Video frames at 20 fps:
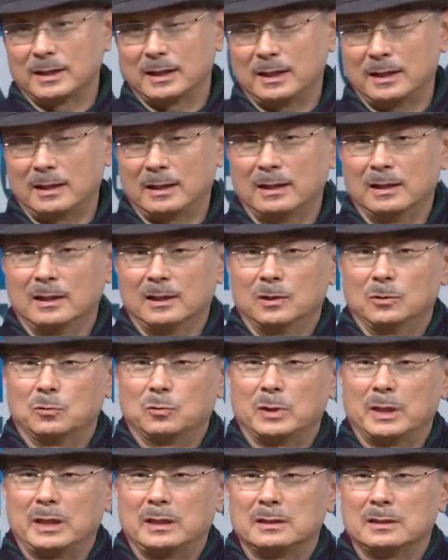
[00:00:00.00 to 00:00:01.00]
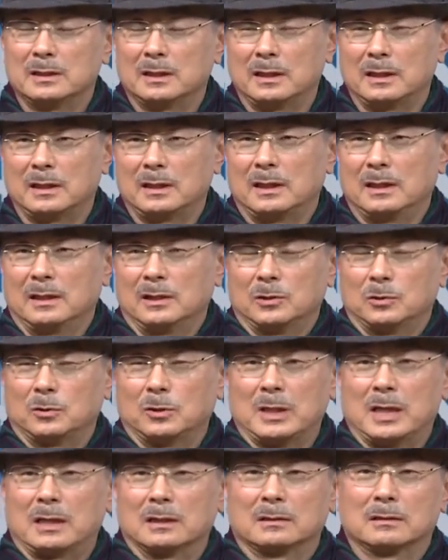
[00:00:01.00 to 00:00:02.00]
Royal Club members would go
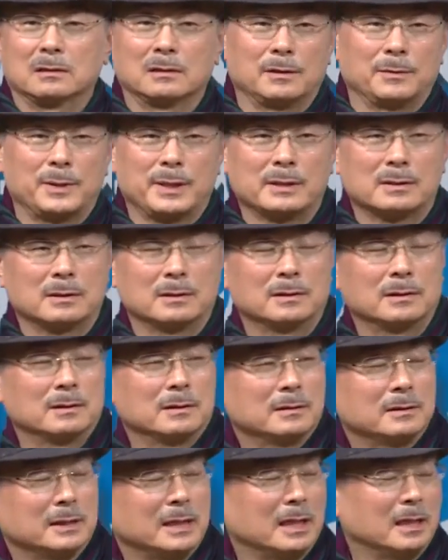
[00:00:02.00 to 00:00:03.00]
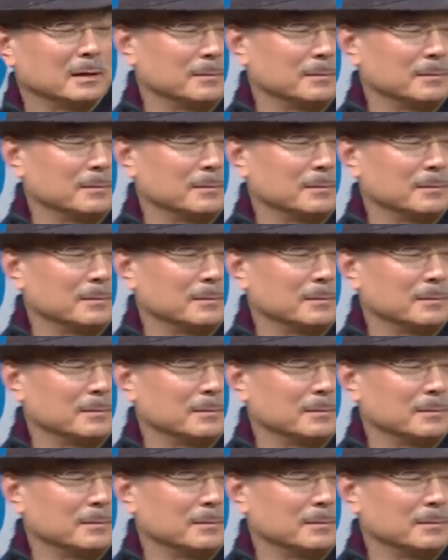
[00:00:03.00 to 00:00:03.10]
there every month,